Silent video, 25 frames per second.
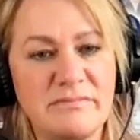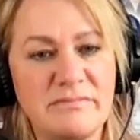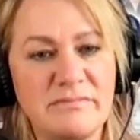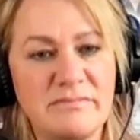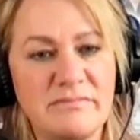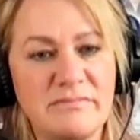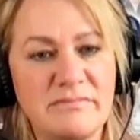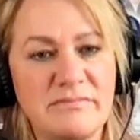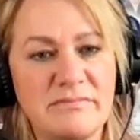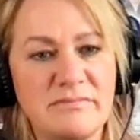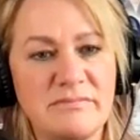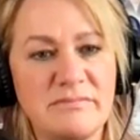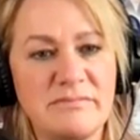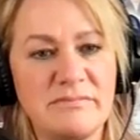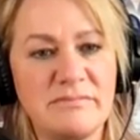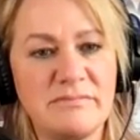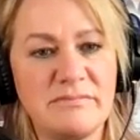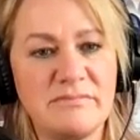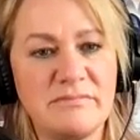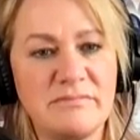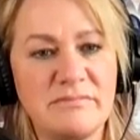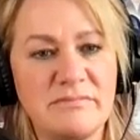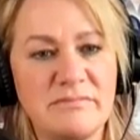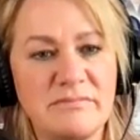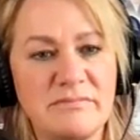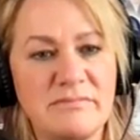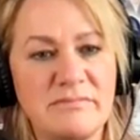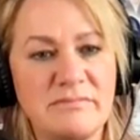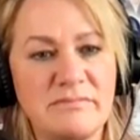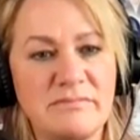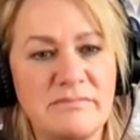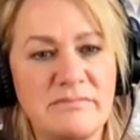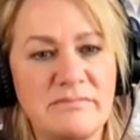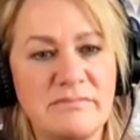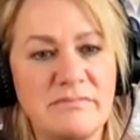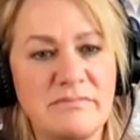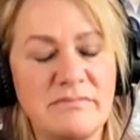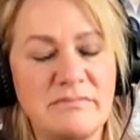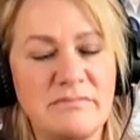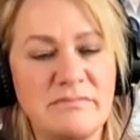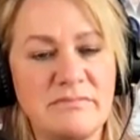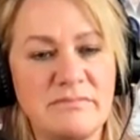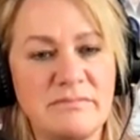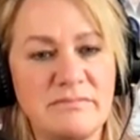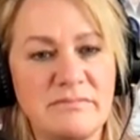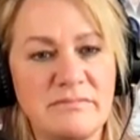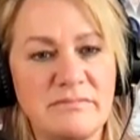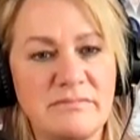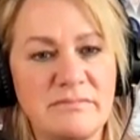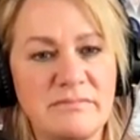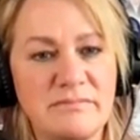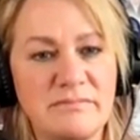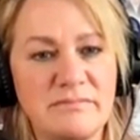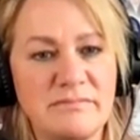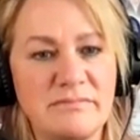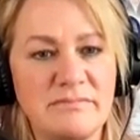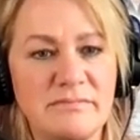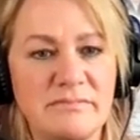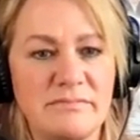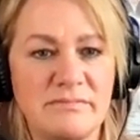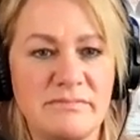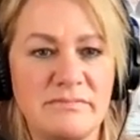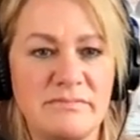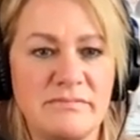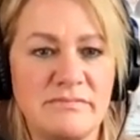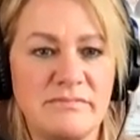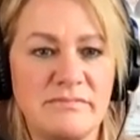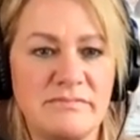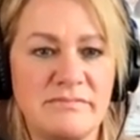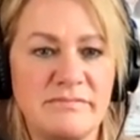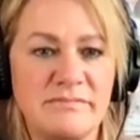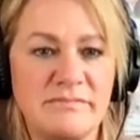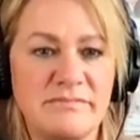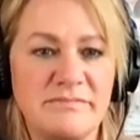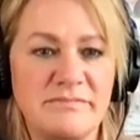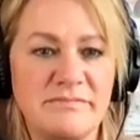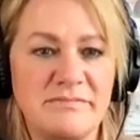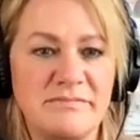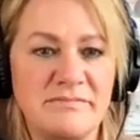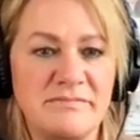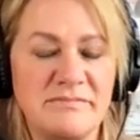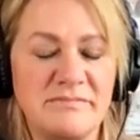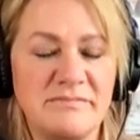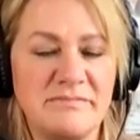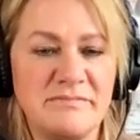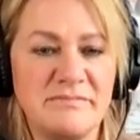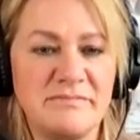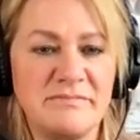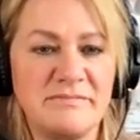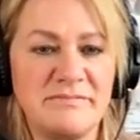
(not speaking)